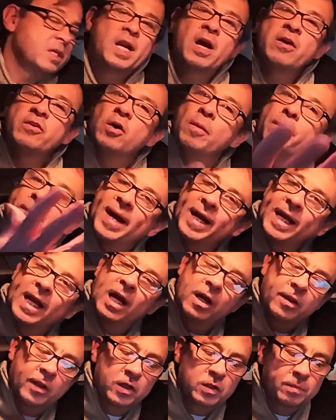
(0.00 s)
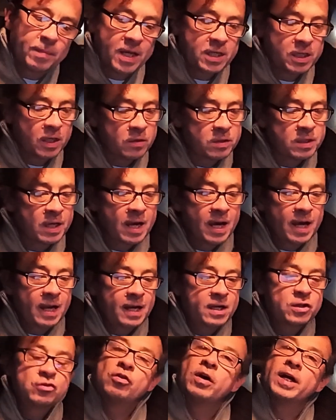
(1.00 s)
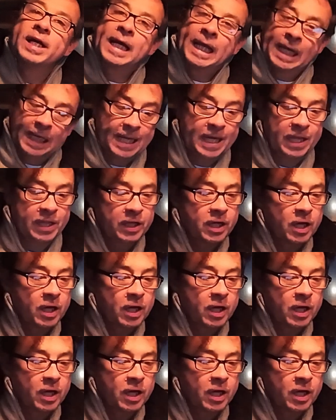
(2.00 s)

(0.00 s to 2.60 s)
now I've gone back out those menus, let's try and clear the